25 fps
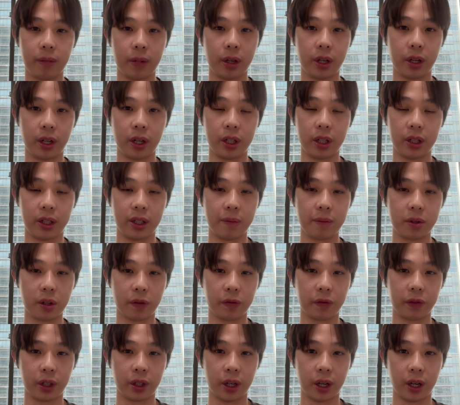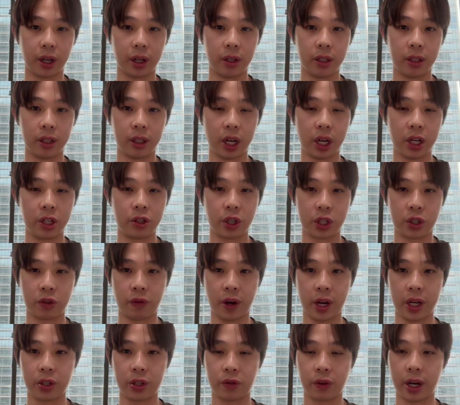in terms of the
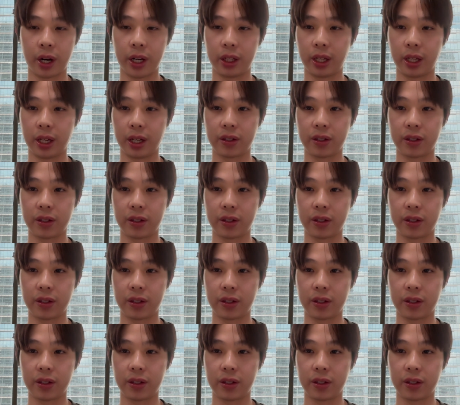interest rates, right?